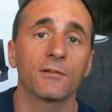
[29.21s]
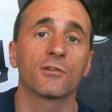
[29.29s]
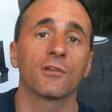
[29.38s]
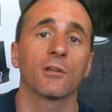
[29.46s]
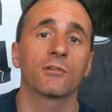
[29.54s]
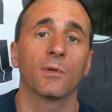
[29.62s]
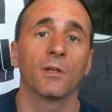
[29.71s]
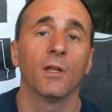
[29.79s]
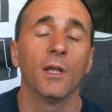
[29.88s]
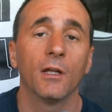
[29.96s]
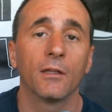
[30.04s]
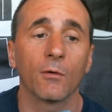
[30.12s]
assessment
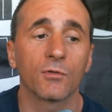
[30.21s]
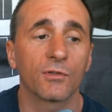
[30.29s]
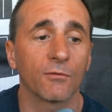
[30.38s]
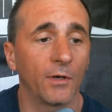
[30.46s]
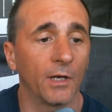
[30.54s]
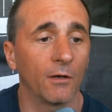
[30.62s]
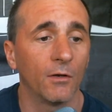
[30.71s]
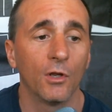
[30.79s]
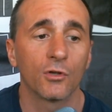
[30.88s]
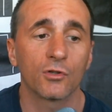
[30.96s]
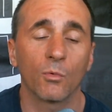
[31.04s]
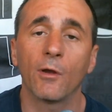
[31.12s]
that was thrown out.
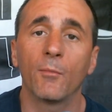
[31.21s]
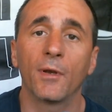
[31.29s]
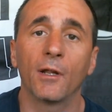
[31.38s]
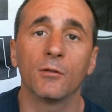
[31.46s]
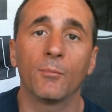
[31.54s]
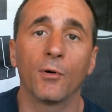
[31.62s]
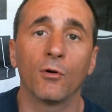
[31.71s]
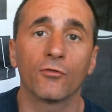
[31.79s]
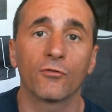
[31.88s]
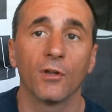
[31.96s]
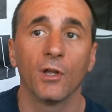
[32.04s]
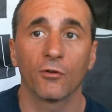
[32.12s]
So we haven't been able to
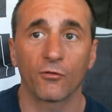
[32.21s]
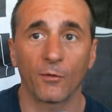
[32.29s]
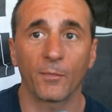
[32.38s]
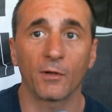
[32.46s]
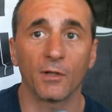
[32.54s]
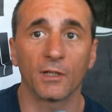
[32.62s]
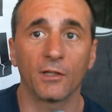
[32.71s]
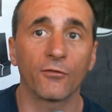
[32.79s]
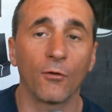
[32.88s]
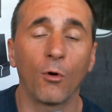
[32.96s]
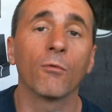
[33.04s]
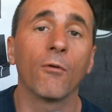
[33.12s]
post something like this in
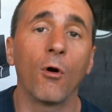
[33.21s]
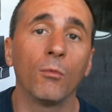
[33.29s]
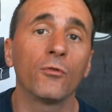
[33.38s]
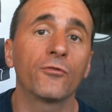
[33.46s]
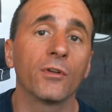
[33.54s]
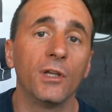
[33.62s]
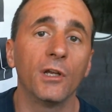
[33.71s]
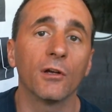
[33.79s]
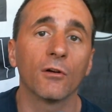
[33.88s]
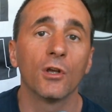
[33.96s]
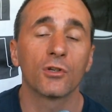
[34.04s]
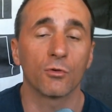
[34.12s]
almost a year.
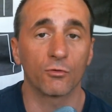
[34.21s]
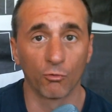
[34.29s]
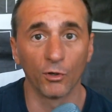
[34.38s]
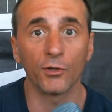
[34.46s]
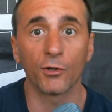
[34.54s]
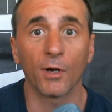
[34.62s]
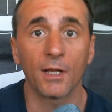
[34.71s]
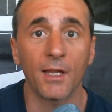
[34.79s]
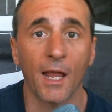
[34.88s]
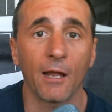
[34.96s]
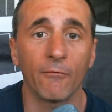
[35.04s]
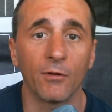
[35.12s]
So it's really great to
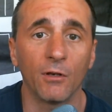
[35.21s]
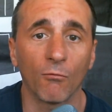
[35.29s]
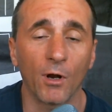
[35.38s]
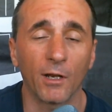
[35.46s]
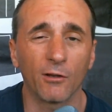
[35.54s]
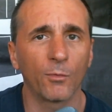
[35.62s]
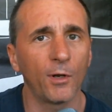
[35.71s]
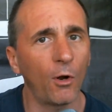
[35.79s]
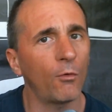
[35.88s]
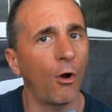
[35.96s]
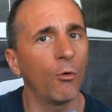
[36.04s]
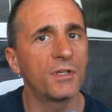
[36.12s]
have it in writing, because we
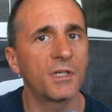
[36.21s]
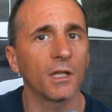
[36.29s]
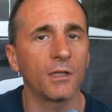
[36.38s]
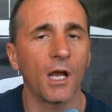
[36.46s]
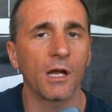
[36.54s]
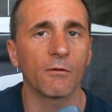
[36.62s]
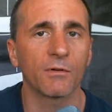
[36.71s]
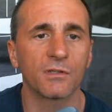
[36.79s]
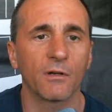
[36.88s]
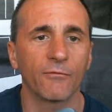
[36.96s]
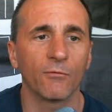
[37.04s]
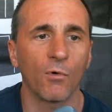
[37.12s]
don't always get the IRS
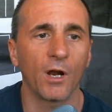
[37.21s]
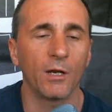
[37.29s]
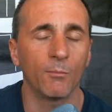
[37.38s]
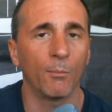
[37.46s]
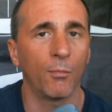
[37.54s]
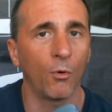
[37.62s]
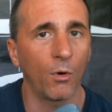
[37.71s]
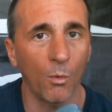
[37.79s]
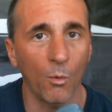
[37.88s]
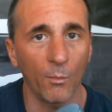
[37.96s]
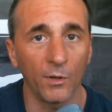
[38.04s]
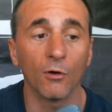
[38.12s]
stuff in writing, but boy,
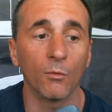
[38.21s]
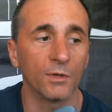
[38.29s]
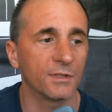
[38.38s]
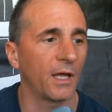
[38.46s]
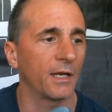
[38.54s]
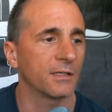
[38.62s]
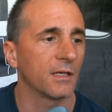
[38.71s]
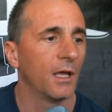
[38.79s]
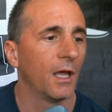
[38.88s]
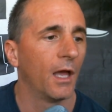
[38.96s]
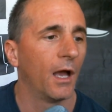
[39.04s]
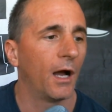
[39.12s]
when we do, it's nice.
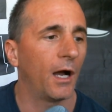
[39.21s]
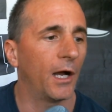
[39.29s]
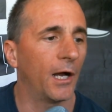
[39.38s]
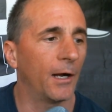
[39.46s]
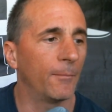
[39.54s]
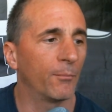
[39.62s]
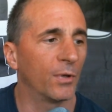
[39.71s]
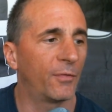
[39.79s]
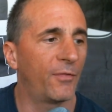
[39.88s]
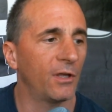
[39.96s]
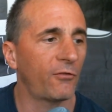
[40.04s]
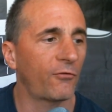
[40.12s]
But
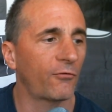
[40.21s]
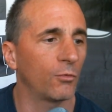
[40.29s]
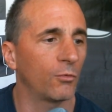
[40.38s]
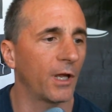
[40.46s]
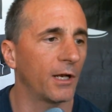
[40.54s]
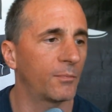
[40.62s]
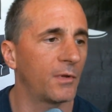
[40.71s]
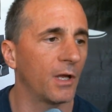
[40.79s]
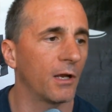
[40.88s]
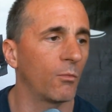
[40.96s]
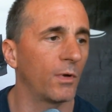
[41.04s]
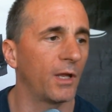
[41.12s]
this, we'll up
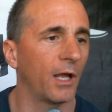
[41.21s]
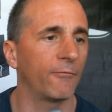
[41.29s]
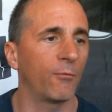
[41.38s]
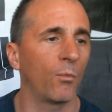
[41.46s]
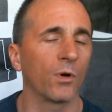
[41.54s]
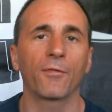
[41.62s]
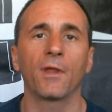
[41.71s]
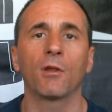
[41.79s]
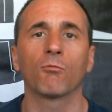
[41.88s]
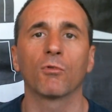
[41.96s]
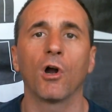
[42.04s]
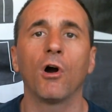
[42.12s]
there. We want to thank
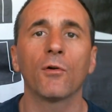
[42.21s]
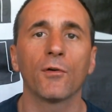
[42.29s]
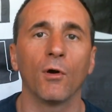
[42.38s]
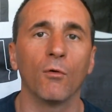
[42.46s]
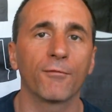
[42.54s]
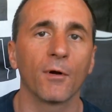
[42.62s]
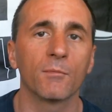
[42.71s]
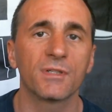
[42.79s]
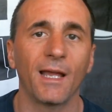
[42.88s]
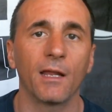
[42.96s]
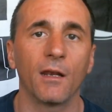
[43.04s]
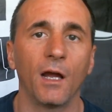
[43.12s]
Ricardo from
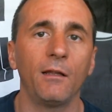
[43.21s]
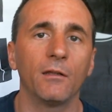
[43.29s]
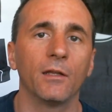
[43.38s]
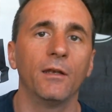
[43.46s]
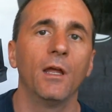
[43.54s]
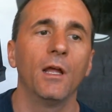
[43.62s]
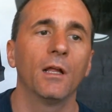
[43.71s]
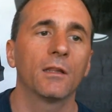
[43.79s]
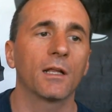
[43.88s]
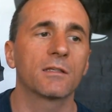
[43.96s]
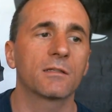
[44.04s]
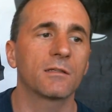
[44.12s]
Staten Island.
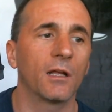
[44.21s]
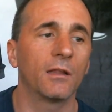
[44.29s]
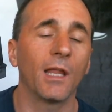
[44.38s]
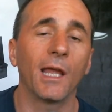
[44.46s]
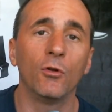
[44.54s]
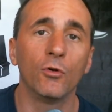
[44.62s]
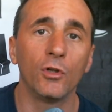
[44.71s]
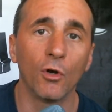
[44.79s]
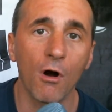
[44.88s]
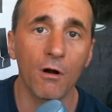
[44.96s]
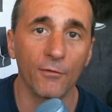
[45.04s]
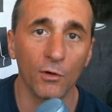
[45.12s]
That's there in New
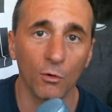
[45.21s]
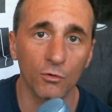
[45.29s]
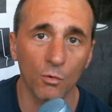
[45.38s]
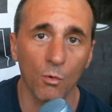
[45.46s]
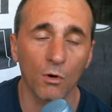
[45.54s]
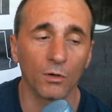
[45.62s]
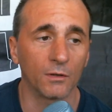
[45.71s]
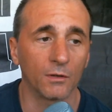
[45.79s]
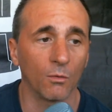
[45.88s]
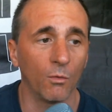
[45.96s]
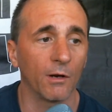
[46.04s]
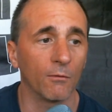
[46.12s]
York, for those who aren't
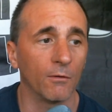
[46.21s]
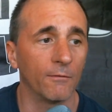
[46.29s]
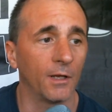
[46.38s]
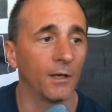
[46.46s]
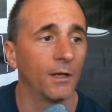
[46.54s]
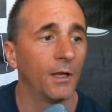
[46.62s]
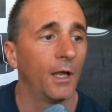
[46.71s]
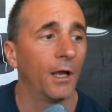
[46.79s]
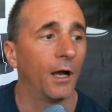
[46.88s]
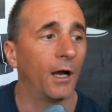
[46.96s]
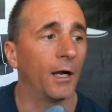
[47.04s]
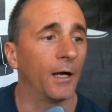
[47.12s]
aware over there.
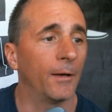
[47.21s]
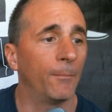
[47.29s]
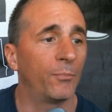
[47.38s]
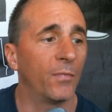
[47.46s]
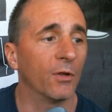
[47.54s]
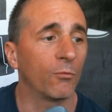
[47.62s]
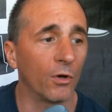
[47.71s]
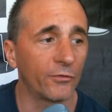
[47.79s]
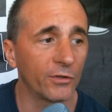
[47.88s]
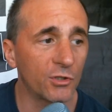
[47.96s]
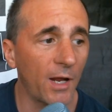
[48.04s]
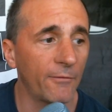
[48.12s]
It was a
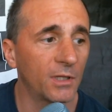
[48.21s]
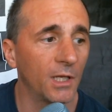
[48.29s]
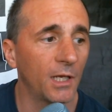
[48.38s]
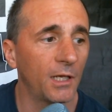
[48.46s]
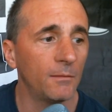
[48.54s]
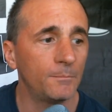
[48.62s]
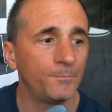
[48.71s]
traffic ticket.